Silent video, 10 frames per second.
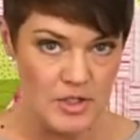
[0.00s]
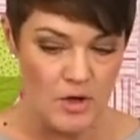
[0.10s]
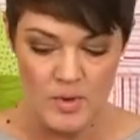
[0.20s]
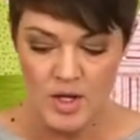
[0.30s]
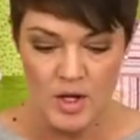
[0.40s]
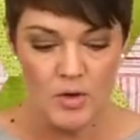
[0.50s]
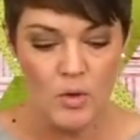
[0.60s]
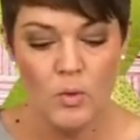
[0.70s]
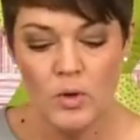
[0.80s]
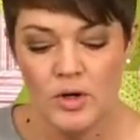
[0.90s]
so in
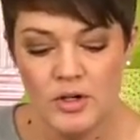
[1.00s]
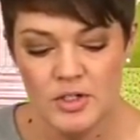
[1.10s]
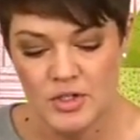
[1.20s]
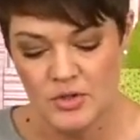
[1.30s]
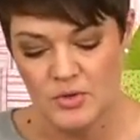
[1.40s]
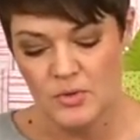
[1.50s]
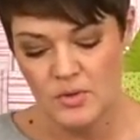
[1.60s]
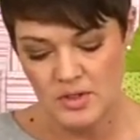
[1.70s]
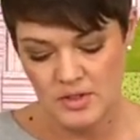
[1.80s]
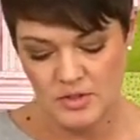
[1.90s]
order
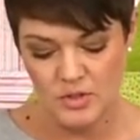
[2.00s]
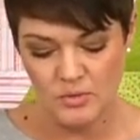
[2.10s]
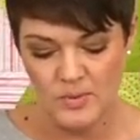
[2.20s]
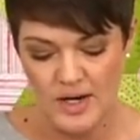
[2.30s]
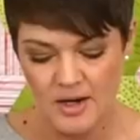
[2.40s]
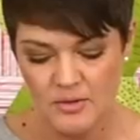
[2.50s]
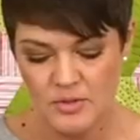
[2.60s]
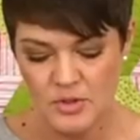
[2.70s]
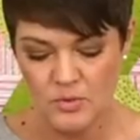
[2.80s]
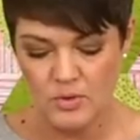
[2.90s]
to
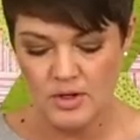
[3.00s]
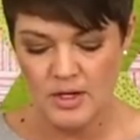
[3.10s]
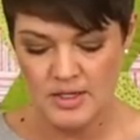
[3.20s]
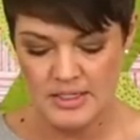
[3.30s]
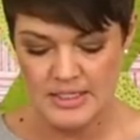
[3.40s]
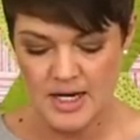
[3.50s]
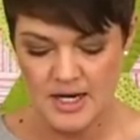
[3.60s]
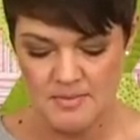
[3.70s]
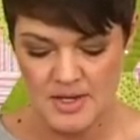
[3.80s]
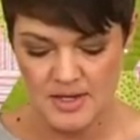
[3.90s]
surround your
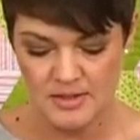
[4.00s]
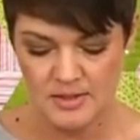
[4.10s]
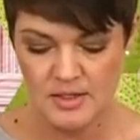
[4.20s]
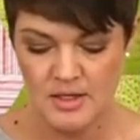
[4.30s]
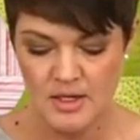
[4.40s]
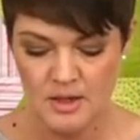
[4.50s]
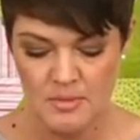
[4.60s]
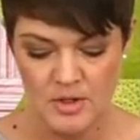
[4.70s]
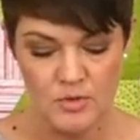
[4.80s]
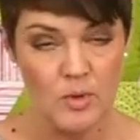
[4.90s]
diamonds,
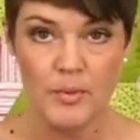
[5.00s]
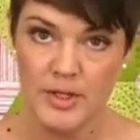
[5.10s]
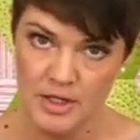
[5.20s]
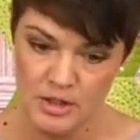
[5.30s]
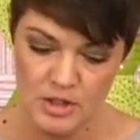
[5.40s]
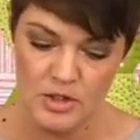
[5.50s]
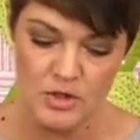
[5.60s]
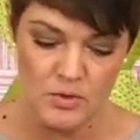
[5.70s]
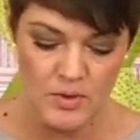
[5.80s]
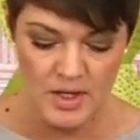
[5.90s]
because what we need to
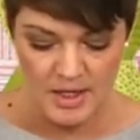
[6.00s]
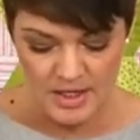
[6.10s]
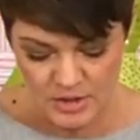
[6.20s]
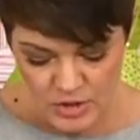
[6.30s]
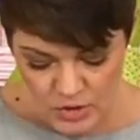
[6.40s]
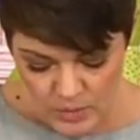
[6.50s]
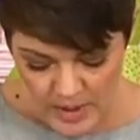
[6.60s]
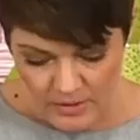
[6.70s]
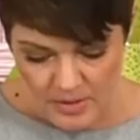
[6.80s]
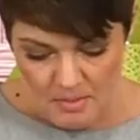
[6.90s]
do is
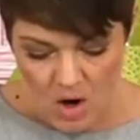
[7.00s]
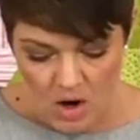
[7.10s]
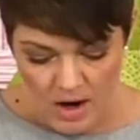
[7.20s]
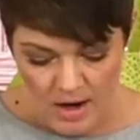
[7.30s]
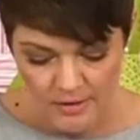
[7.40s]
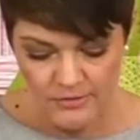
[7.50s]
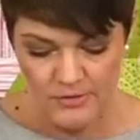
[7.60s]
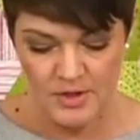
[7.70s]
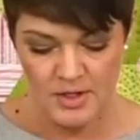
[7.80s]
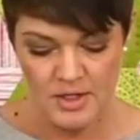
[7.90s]
square them
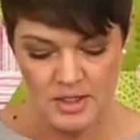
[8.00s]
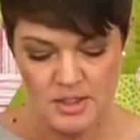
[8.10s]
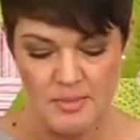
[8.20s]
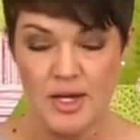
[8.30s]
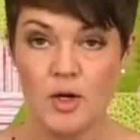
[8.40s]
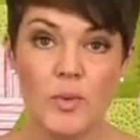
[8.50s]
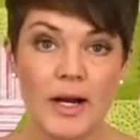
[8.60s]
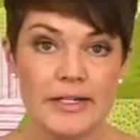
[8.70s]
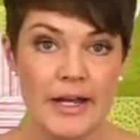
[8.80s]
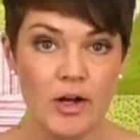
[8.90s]
off to make a
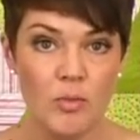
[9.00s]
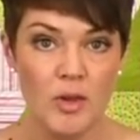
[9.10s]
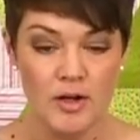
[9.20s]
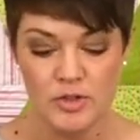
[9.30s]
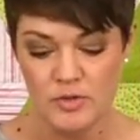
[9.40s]
rectangle block.